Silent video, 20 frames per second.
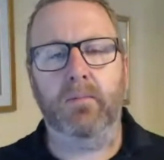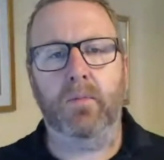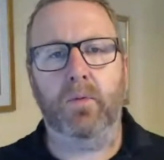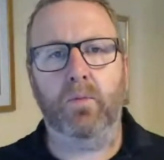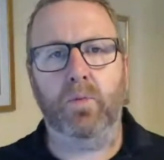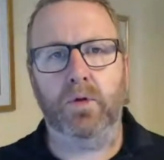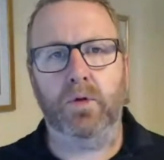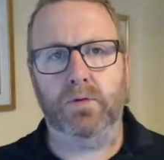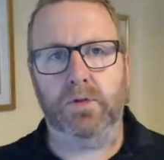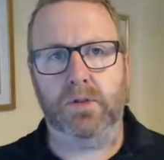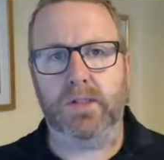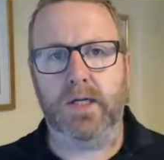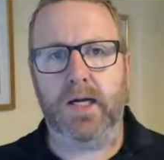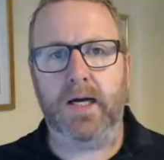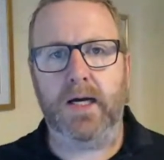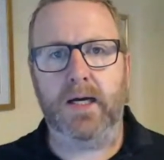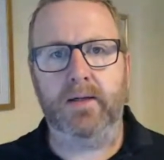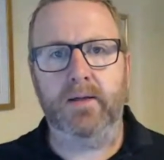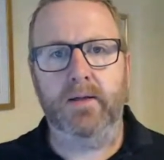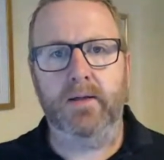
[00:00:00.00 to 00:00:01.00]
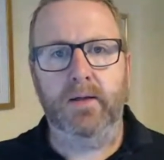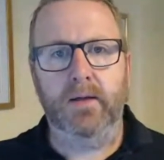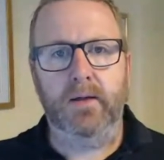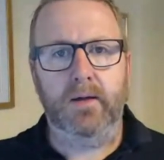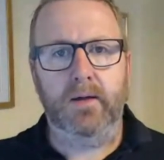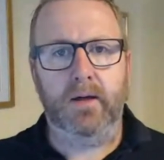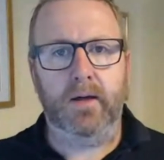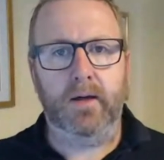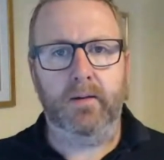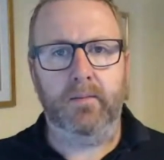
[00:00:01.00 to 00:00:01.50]
will start
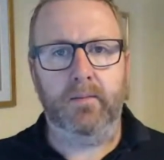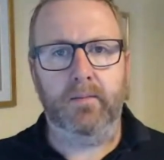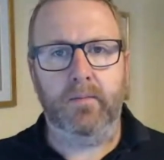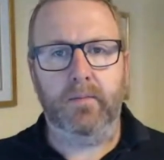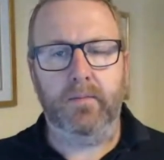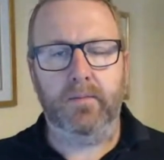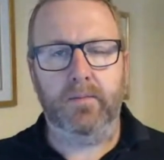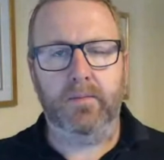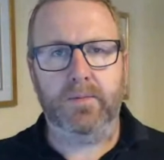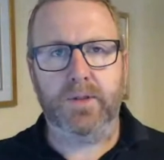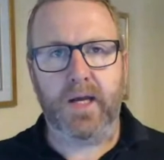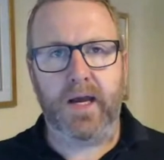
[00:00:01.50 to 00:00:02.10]
to